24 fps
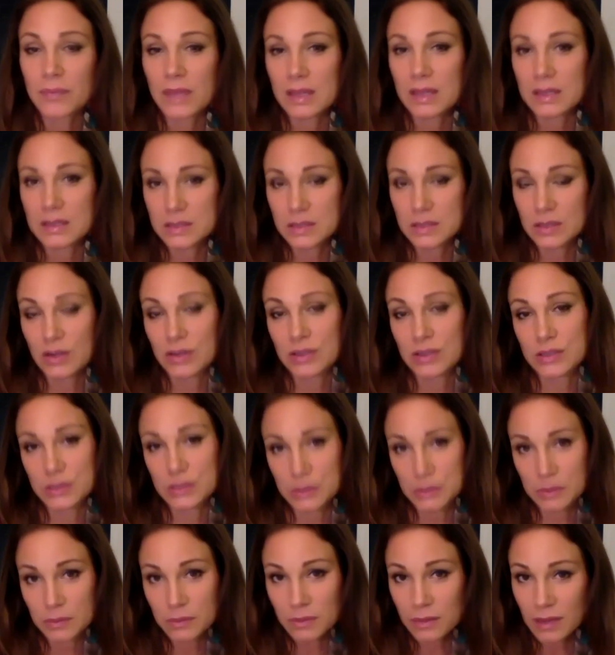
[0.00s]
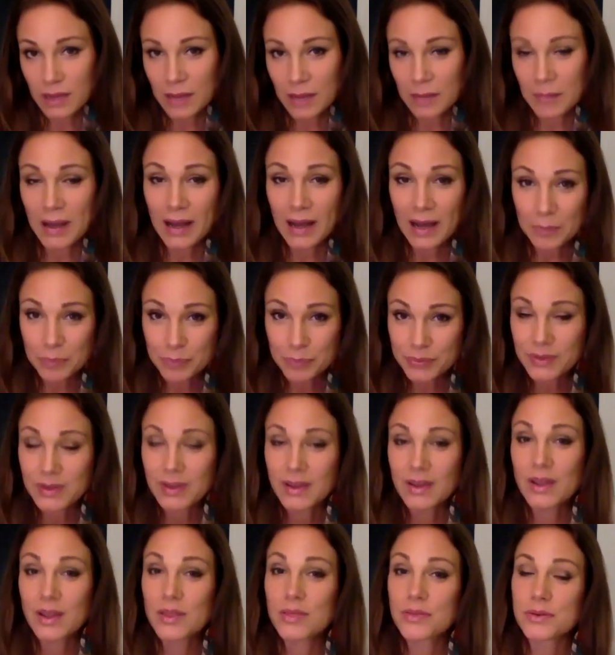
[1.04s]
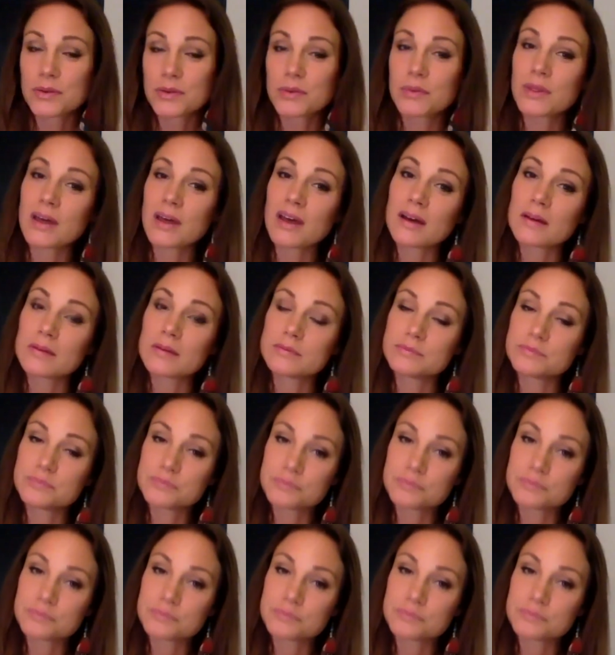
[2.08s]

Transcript: and start to come up through the